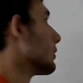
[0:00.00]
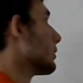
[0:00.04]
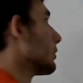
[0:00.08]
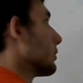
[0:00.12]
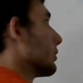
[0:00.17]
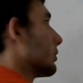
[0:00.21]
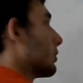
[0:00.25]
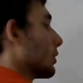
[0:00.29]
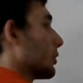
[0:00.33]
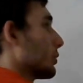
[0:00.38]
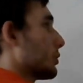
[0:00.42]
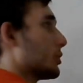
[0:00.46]

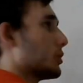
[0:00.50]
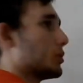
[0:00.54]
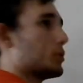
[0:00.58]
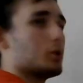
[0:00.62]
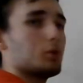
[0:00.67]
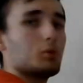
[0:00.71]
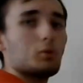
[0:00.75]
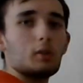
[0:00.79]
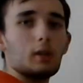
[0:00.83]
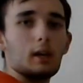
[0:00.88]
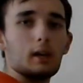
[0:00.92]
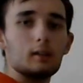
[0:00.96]
So to
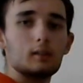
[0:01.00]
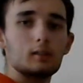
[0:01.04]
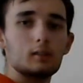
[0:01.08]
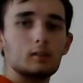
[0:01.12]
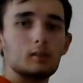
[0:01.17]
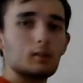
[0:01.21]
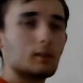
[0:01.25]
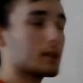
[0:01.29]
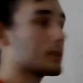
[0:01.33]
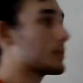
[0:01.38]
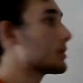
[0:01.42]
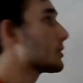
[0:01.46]
do that,
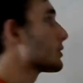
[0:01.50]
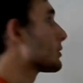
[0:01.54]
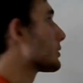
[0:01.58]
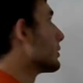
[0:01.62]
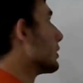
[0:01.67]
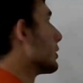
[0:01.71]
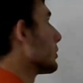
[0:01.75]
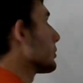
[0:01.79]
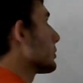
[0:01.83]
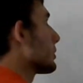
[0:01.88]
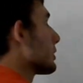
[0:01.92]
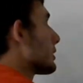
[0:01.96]
let's
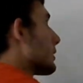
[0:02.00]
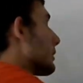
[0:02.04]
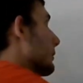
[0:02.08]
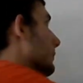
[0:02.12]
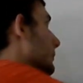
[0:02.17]
notice the